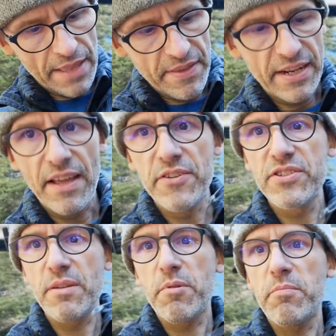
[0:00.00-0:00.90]
then another
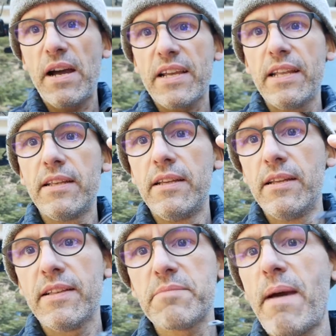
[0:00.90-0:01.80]
zipper pocket.
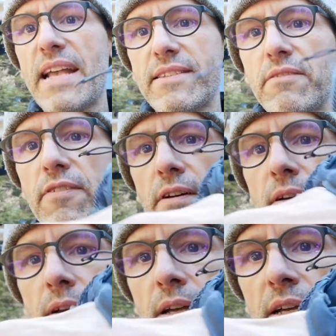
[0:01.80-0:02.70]
That's massive,
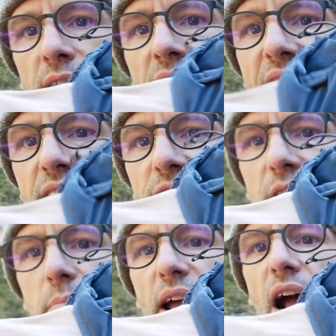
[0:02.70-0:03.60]
and I can fit
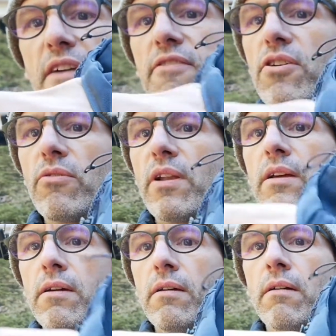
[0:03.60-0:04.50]
my iPhone
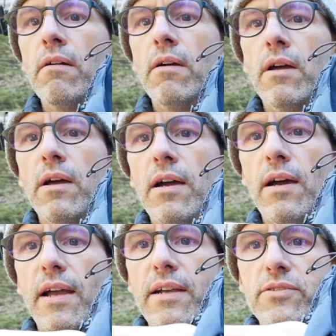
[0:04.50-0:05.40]

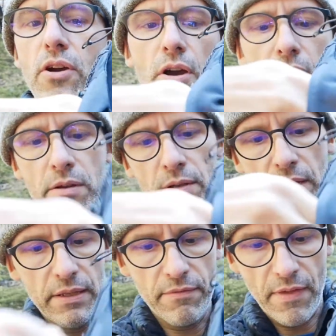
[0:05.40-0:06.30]
XR
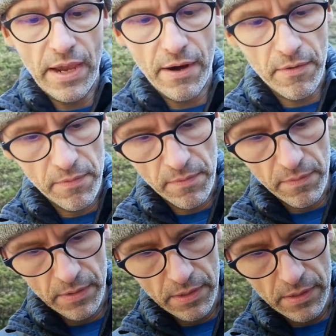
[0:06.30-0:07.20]
in there.
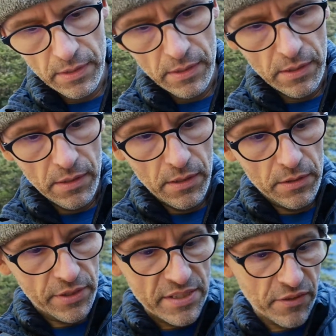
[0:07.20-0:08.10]

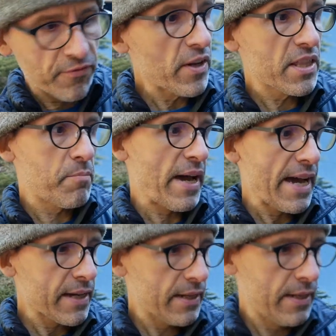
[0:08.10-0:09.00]
So that's the front of the
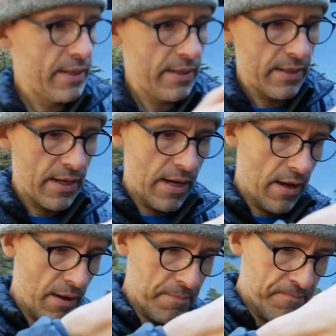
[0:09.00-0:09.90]
pack.
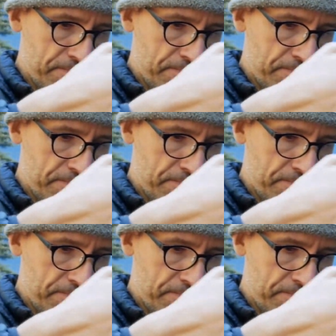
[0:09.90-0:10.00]
The